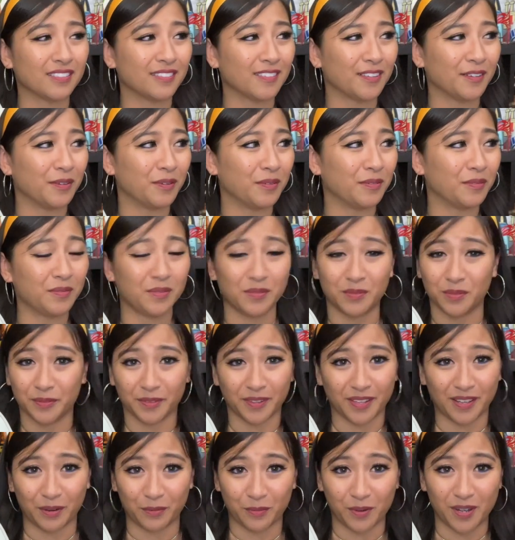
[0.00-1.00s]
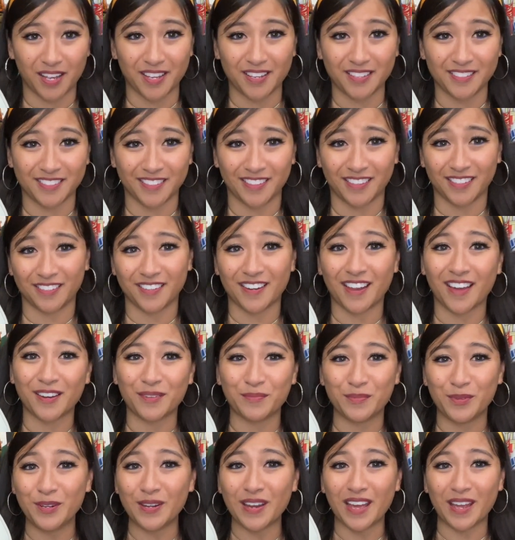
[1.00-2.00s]
So we were like, why isn't there not a
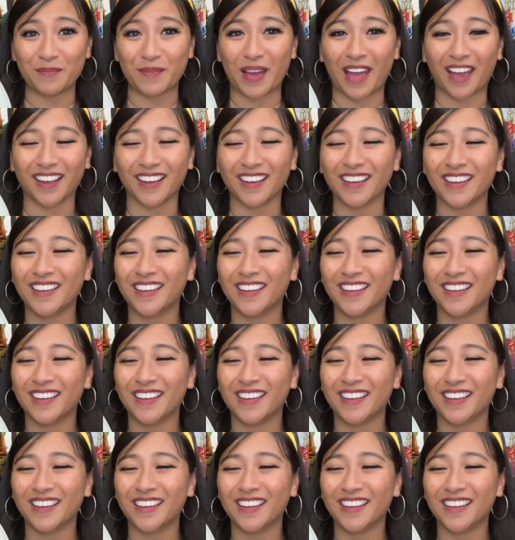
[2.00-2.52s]
Moon Knight bag?